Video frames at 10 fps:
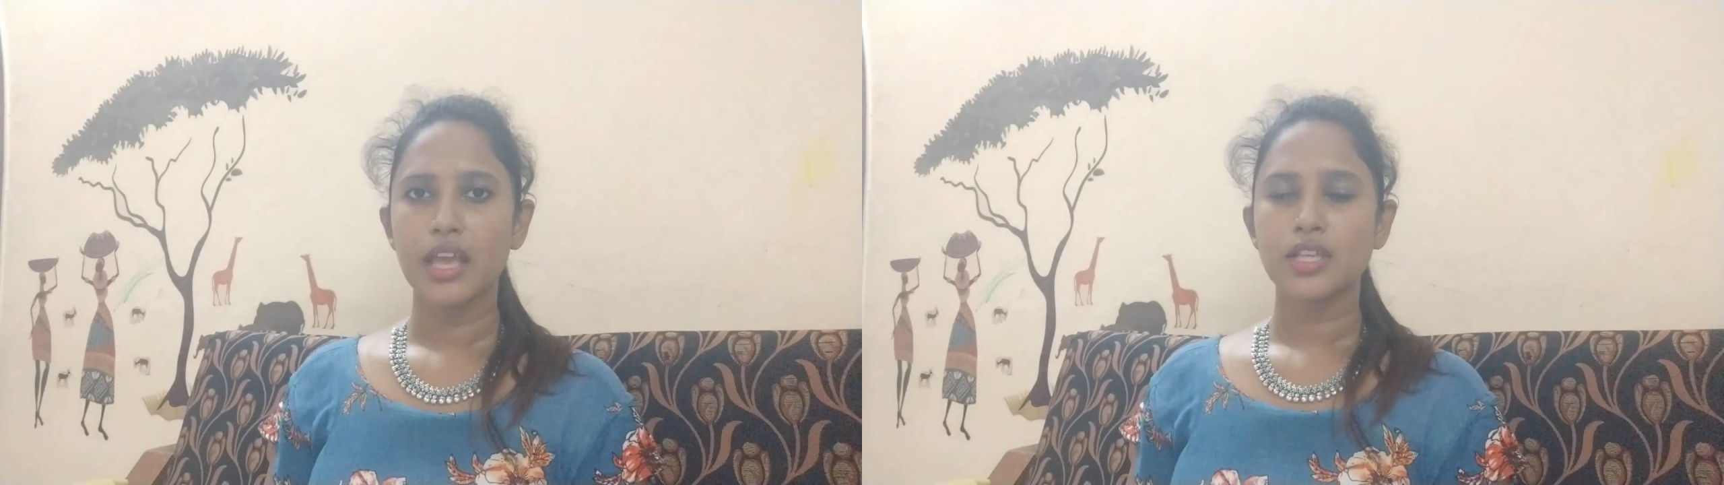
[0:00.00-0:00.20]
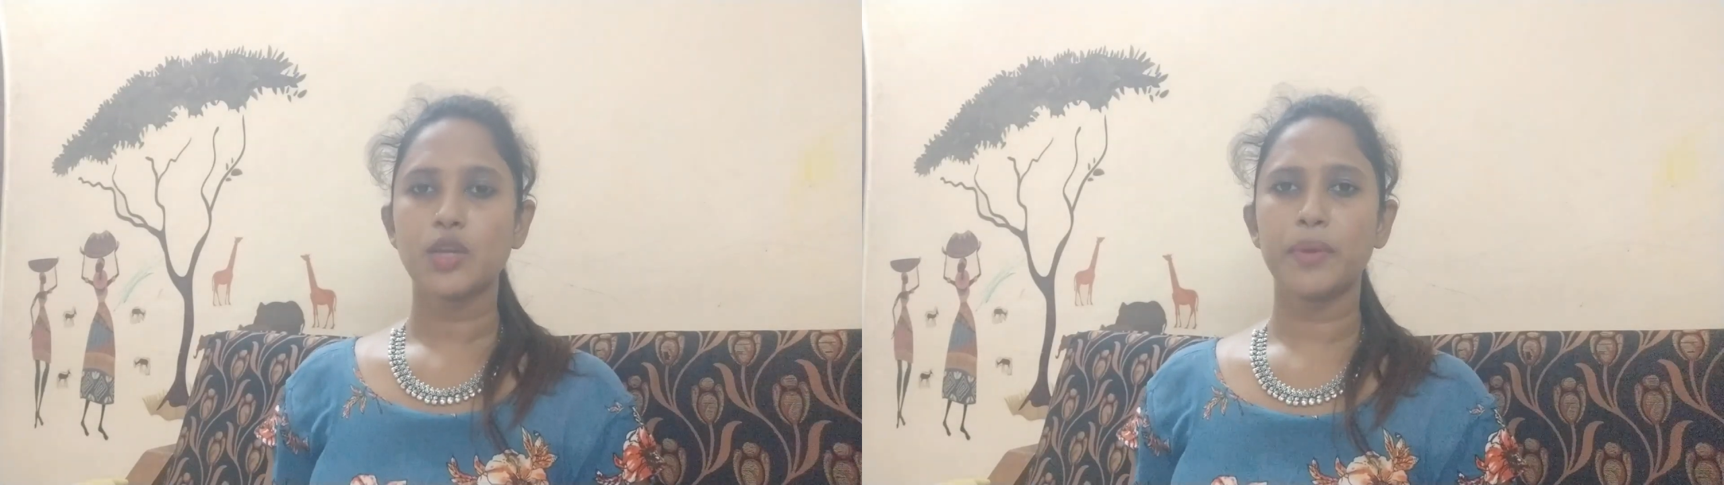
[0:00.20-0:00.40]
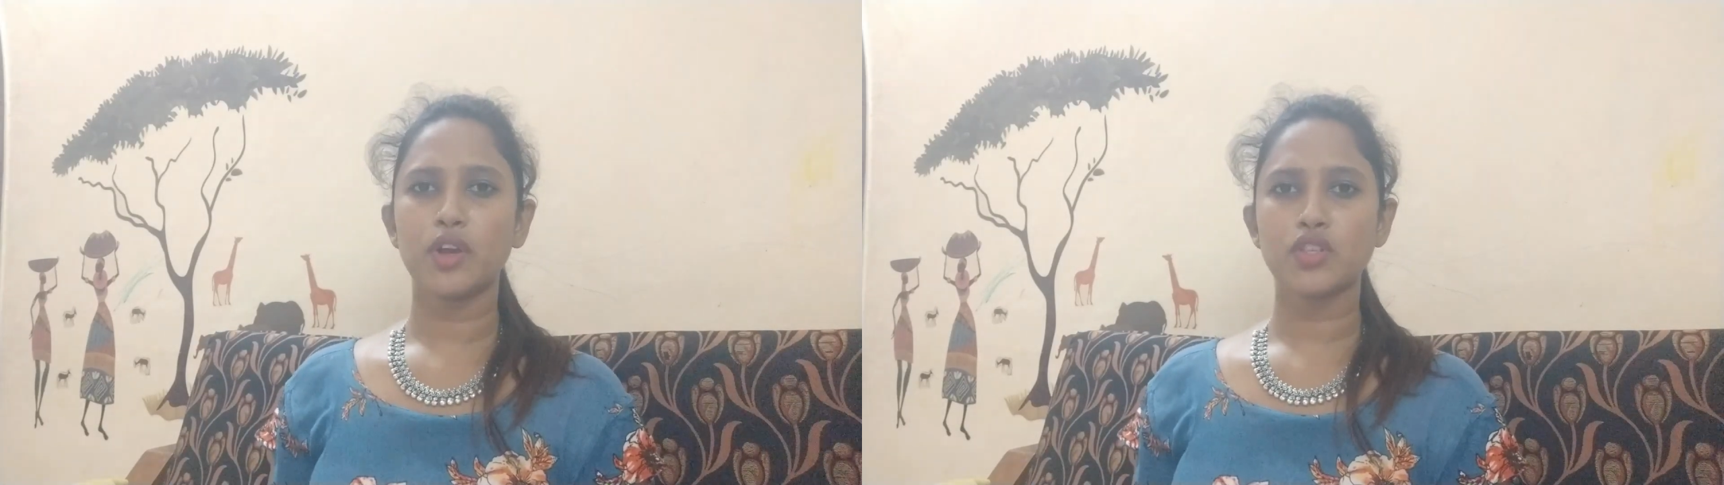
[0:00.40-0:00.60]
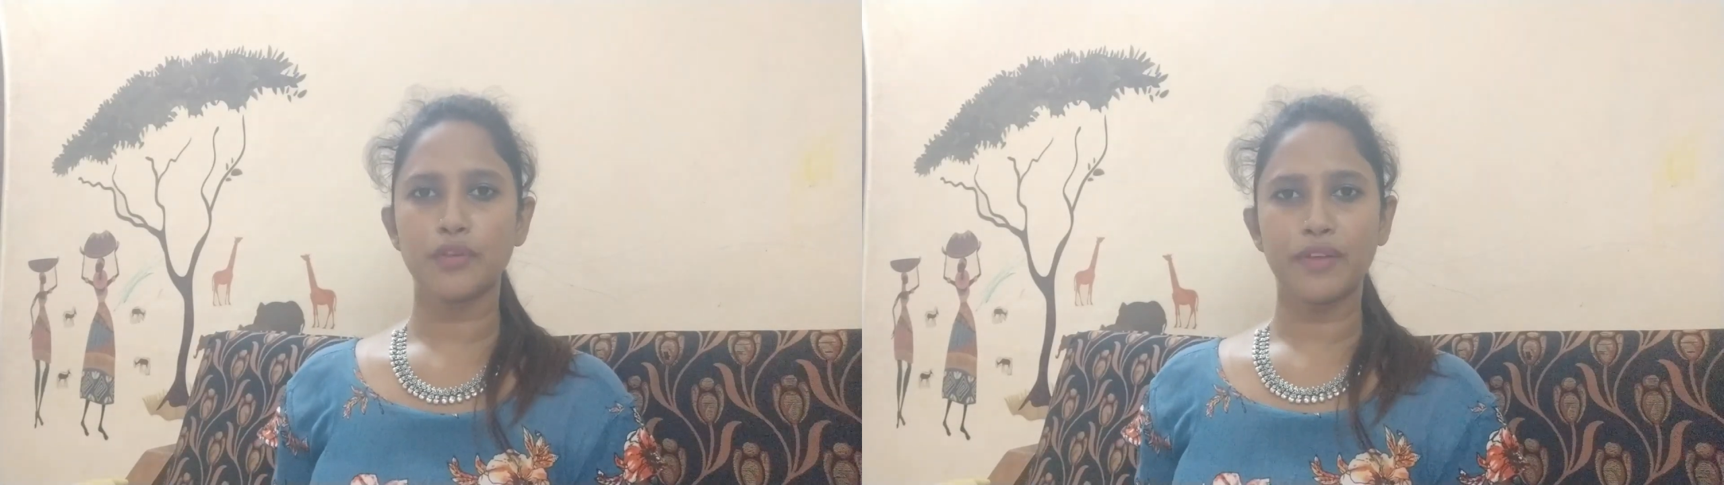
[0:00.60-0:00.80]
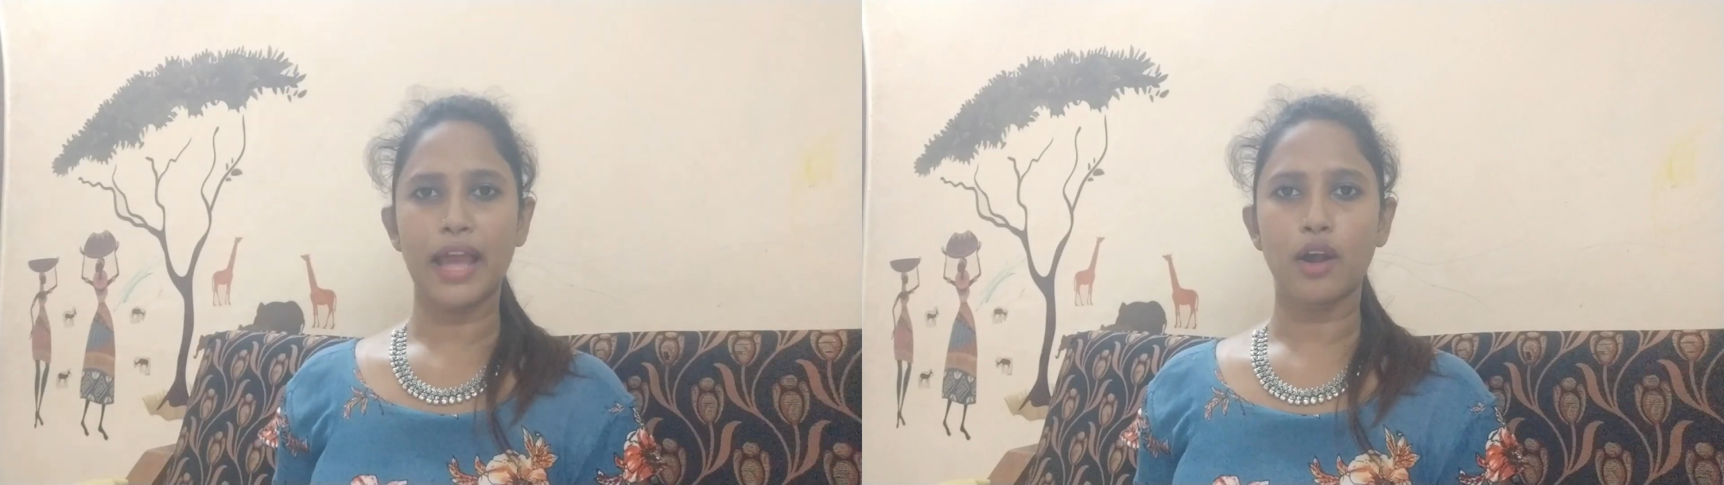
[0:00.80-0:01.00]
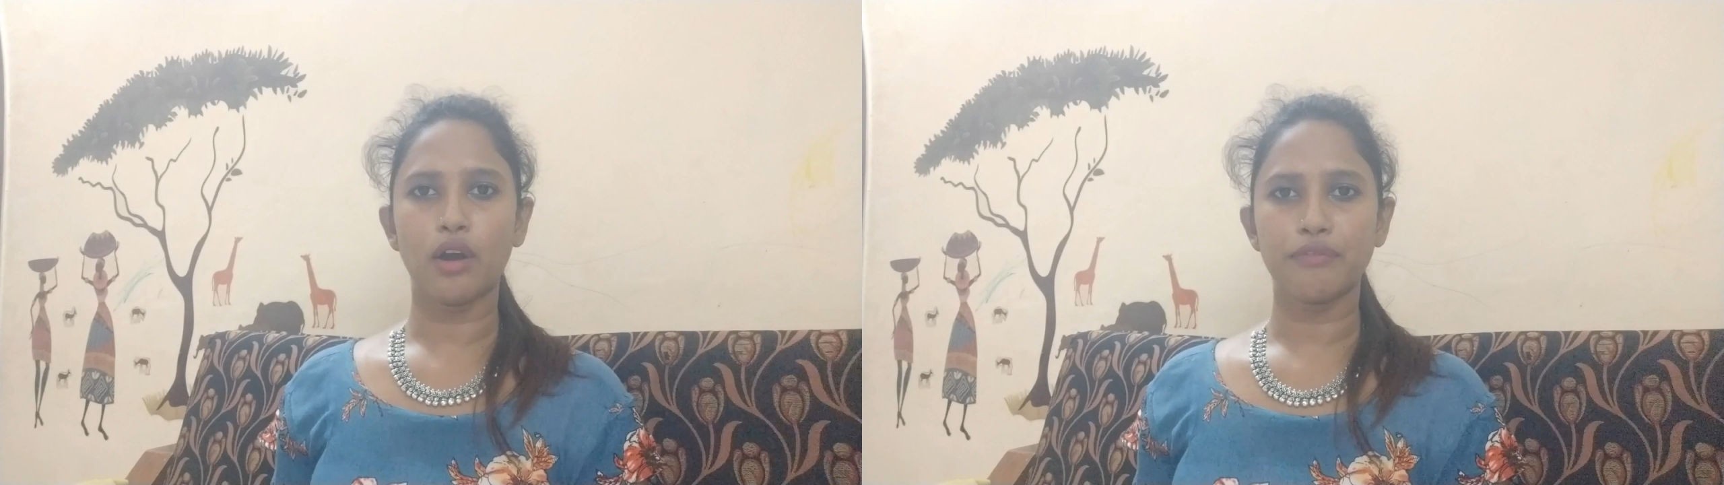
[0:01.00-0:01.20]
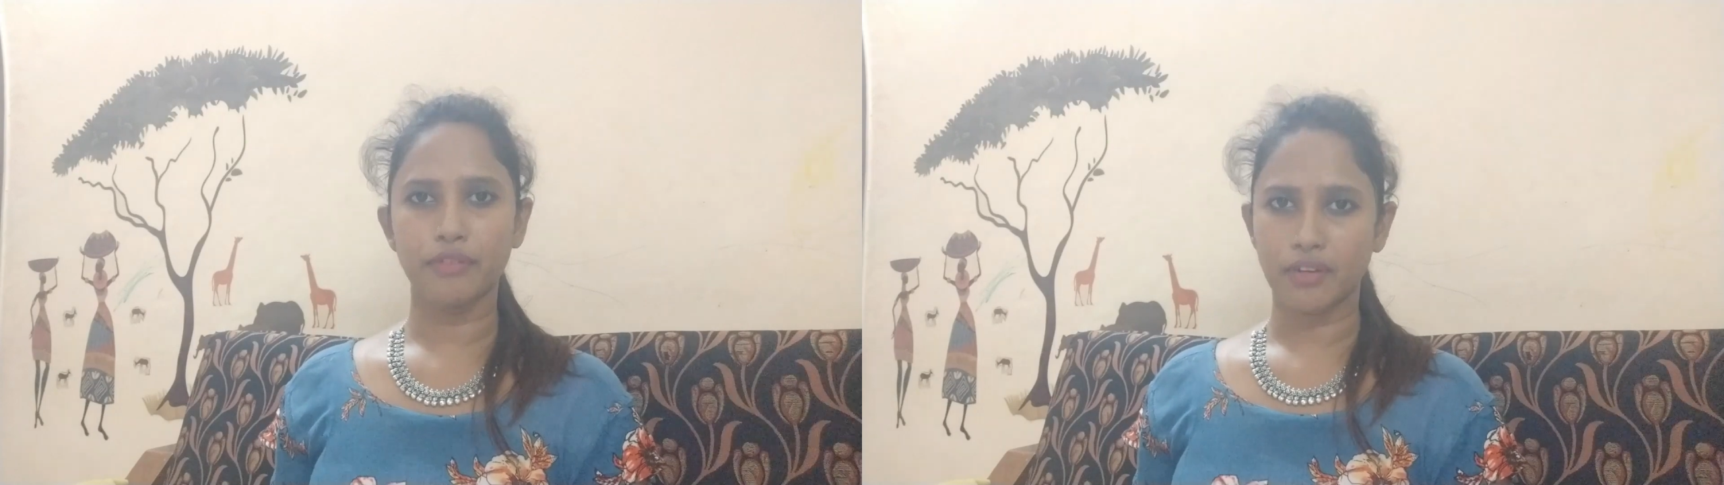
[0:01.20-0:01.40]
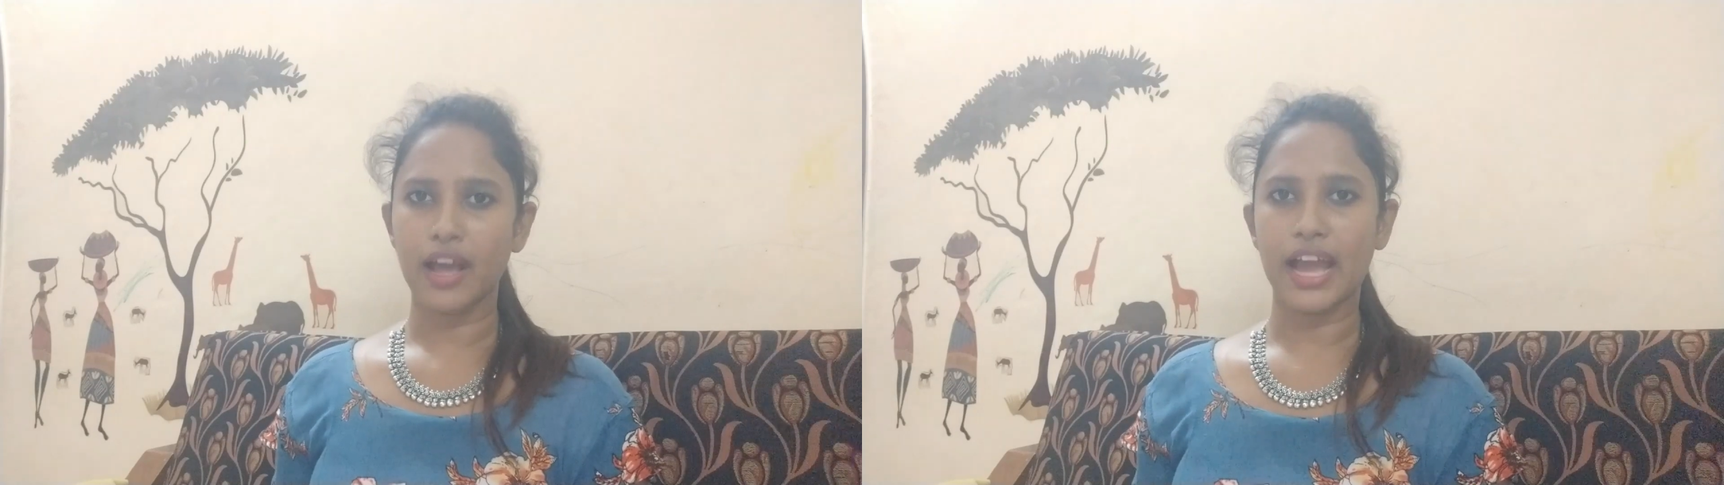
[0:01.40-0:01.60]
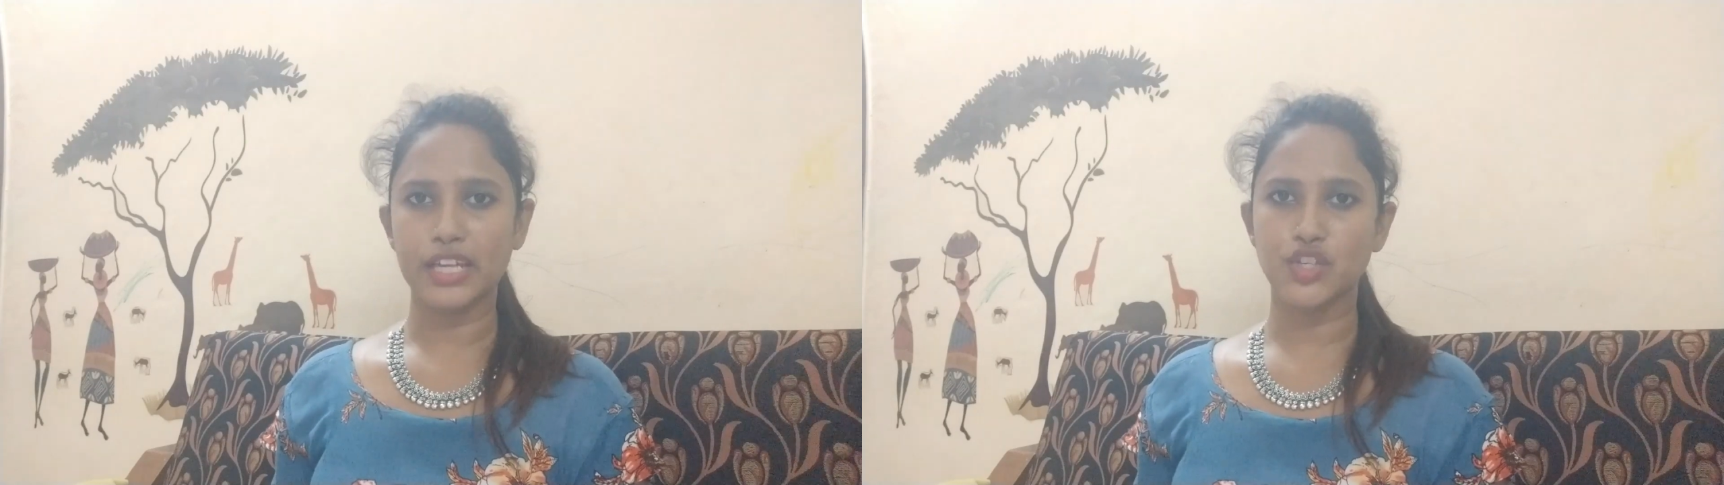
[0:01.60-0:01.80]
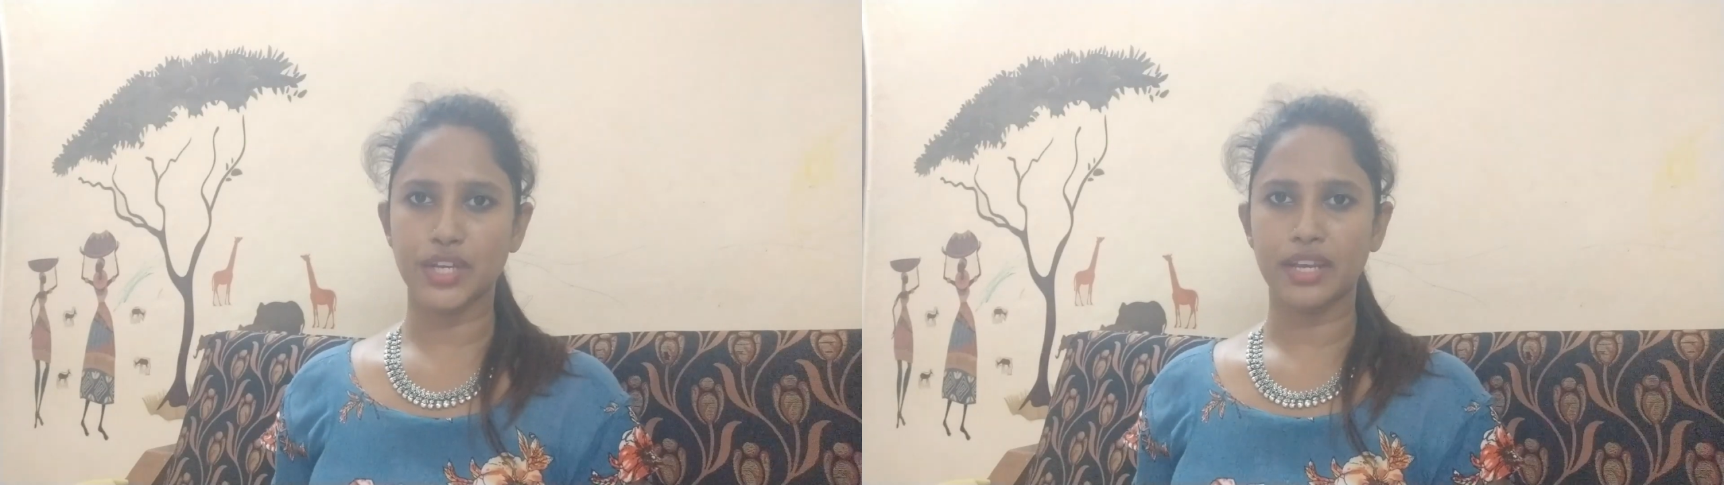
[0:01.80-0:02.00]
So because of lack of
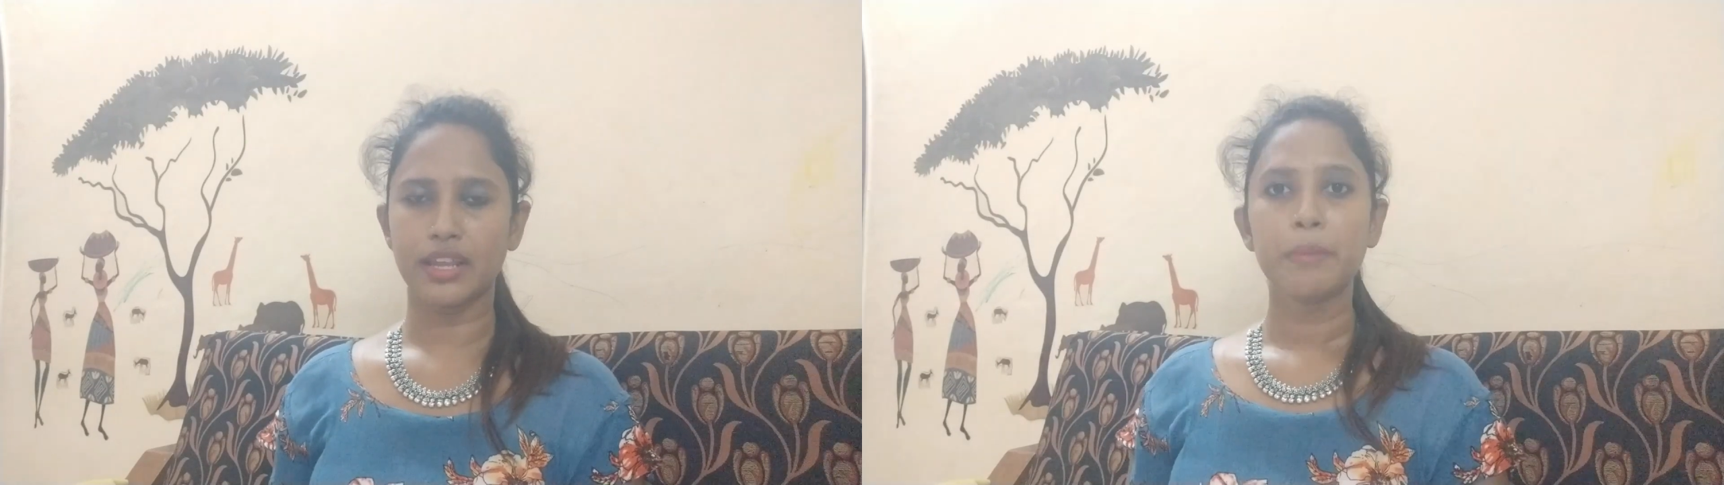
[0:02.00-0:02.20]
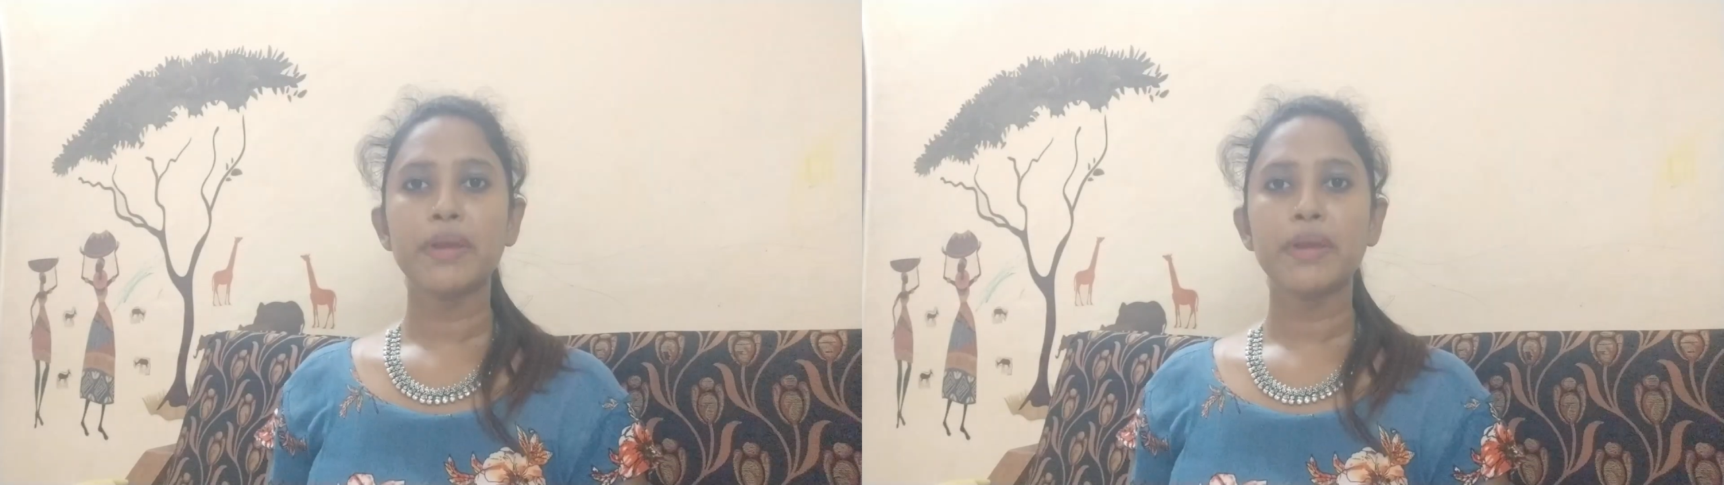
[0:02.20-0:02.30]
hygiene,